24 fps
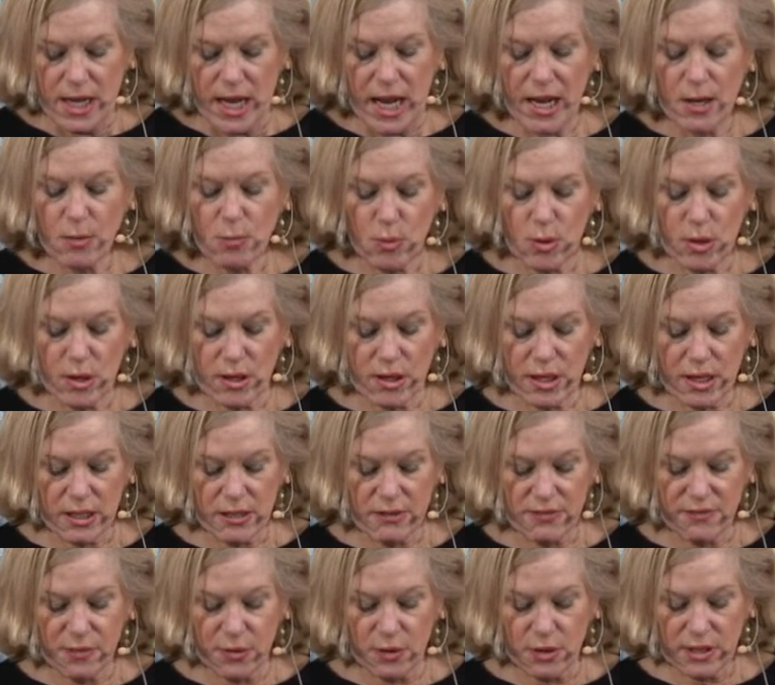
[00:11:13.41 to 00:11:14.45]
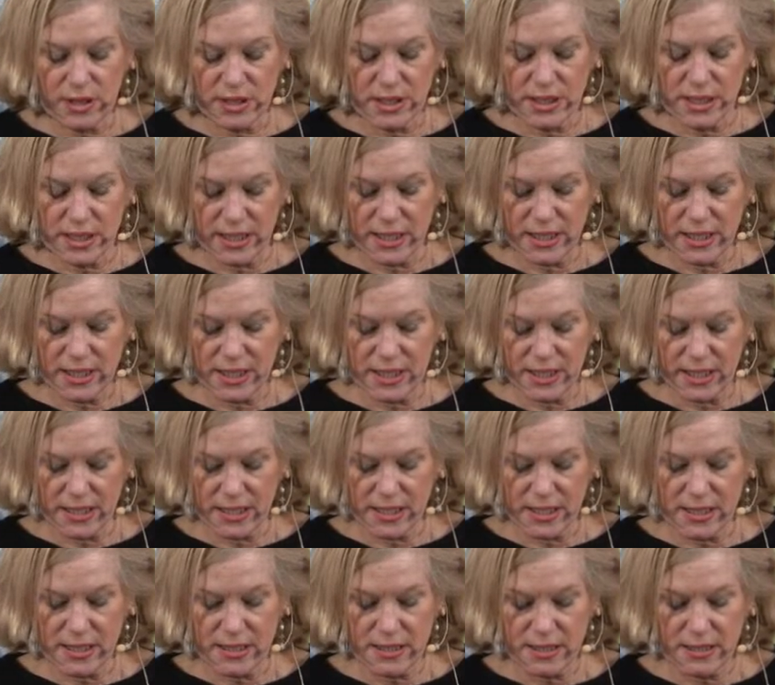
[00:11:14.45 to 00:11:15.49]
and work in the fullest
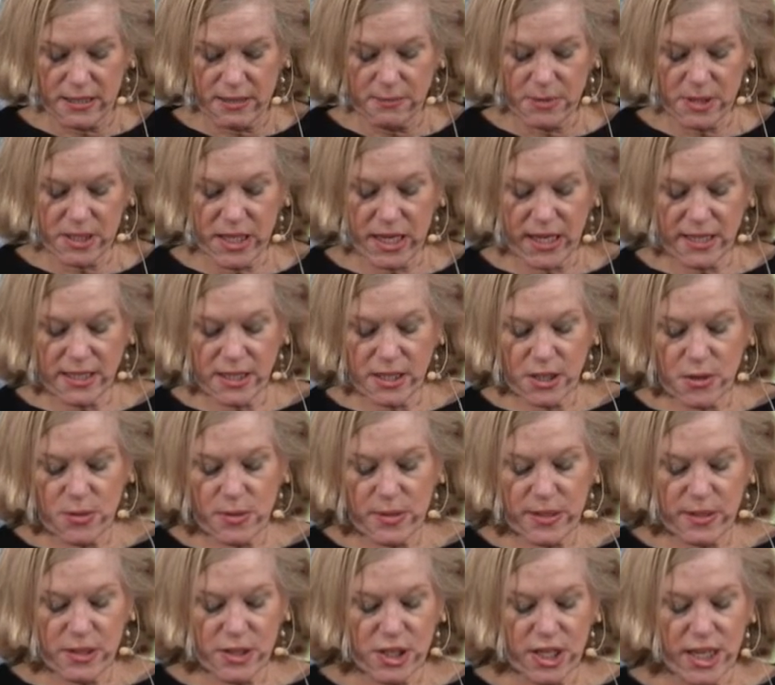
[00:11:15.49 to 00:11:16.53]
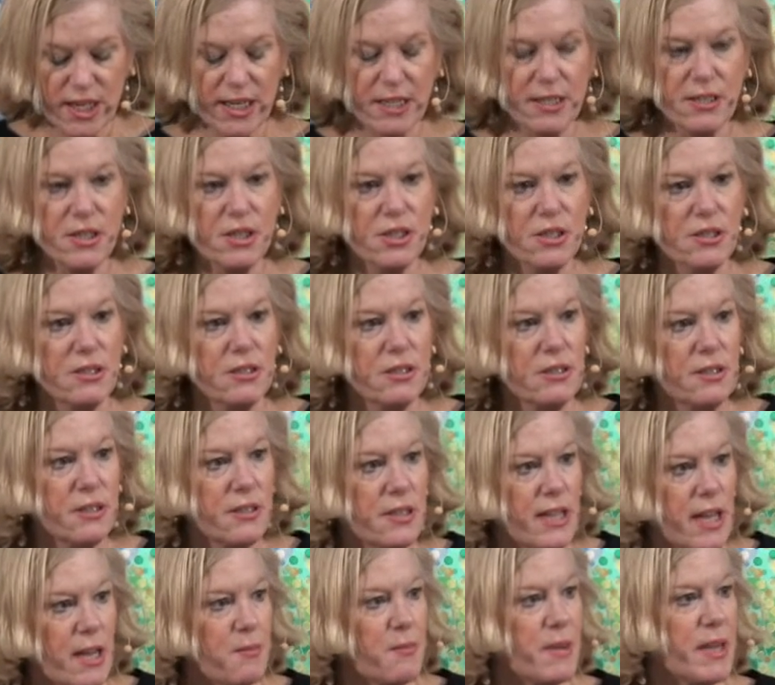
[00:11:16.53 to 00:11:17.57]
extent. Besides the career change,
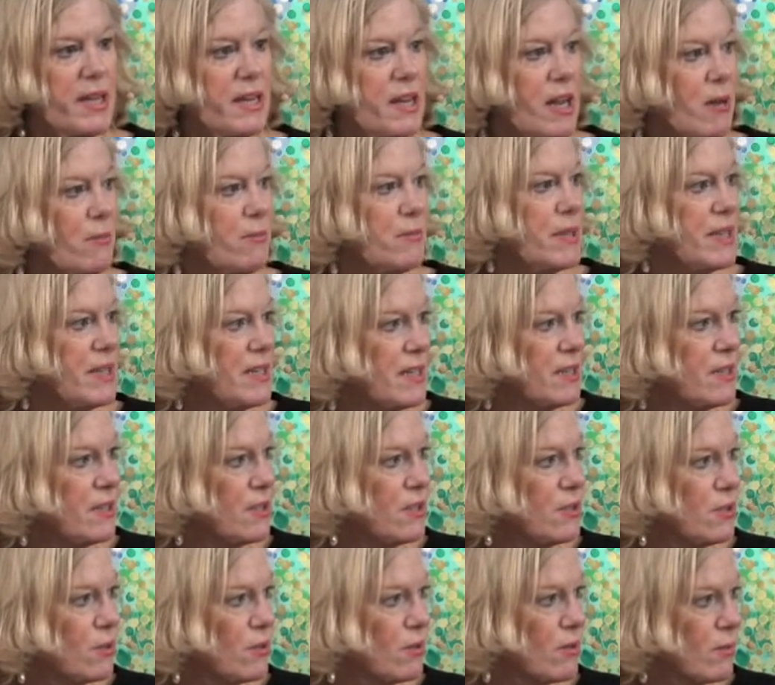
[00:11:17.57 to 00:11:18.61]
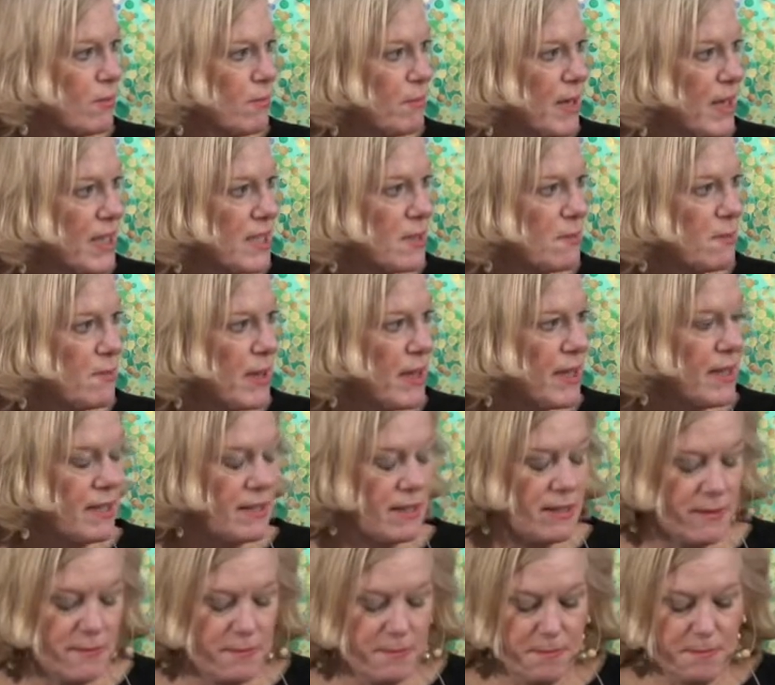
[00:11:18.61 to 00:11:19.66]
that may not be your best bet,
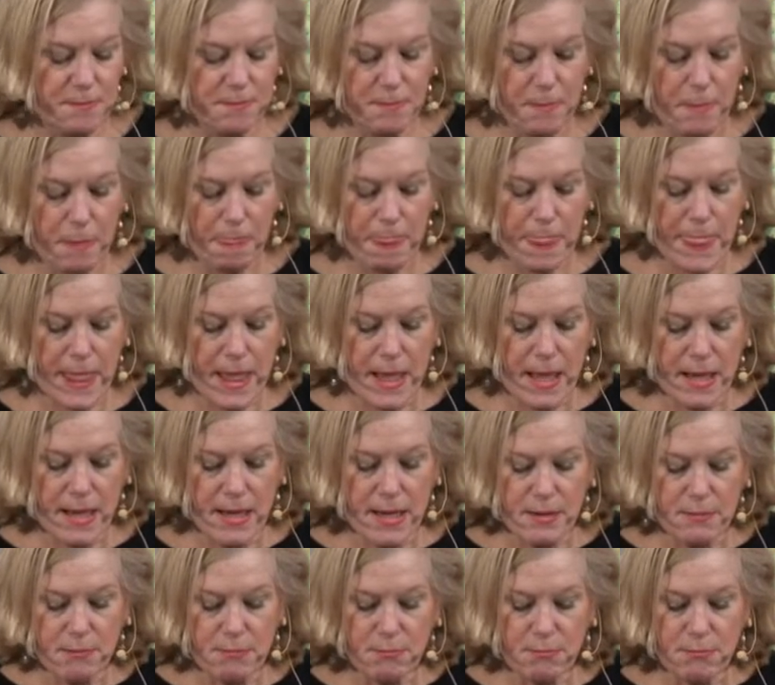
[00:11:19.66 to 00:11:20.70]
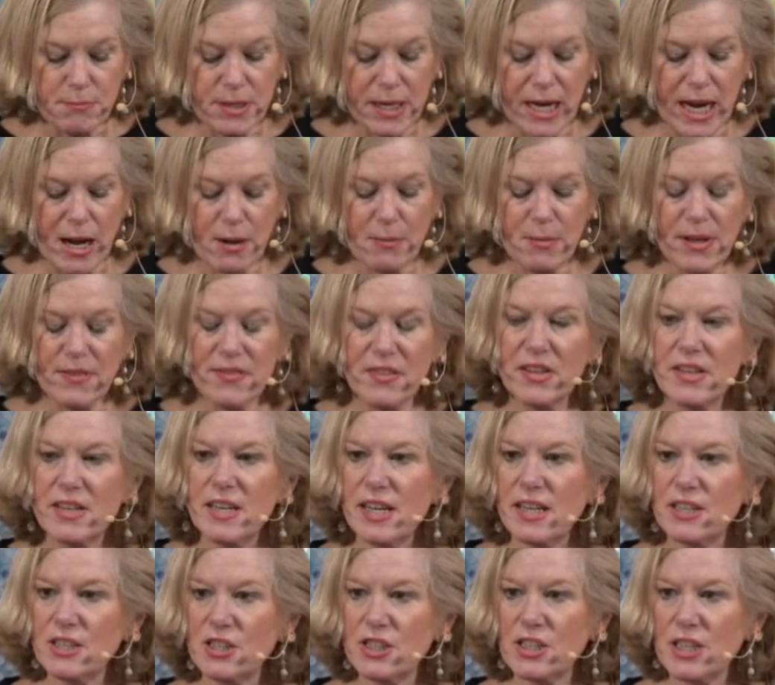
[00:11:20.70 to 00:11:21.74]
but how about the
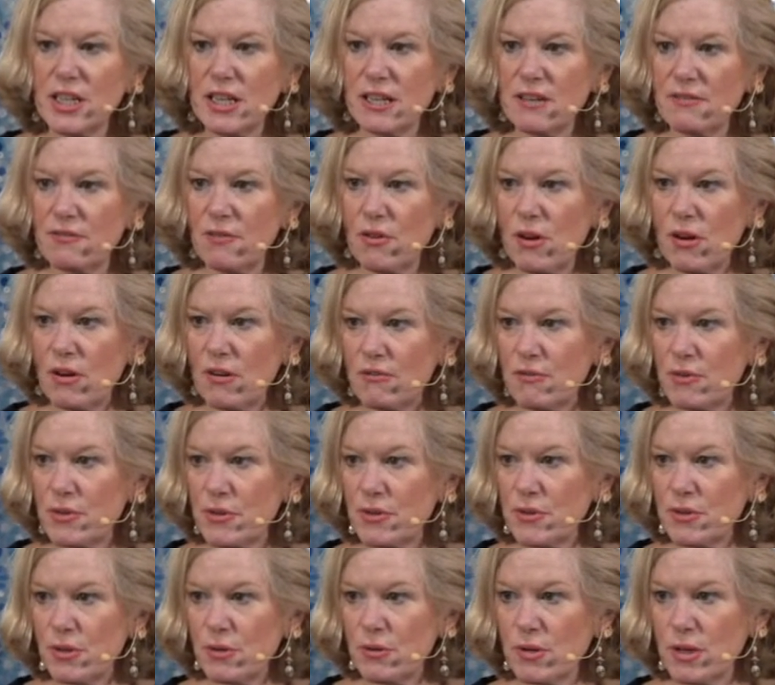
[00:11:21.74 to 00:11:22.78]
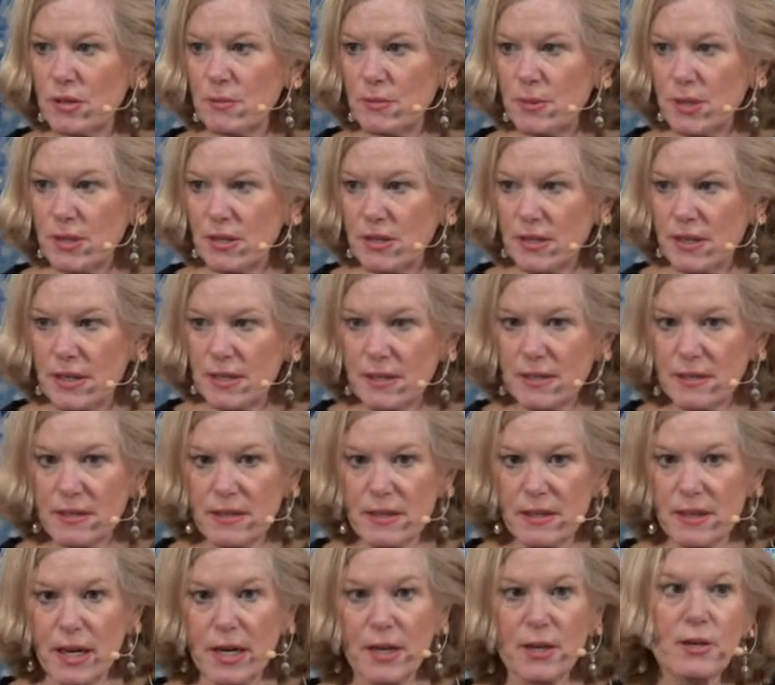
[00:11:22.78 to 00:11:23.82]
nudge to get involved with your own community?
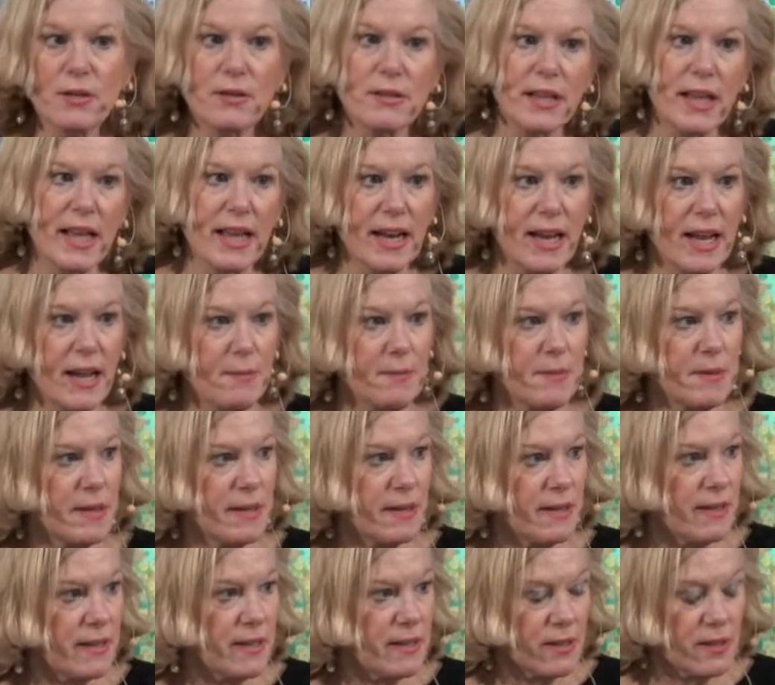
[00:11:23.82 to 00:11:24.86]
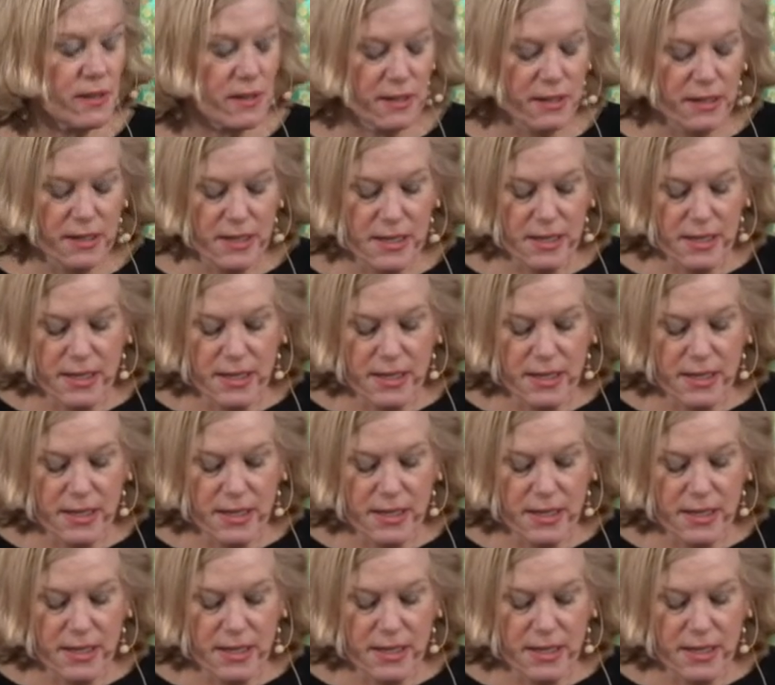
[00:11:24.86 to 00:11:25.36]
I heard that happening in our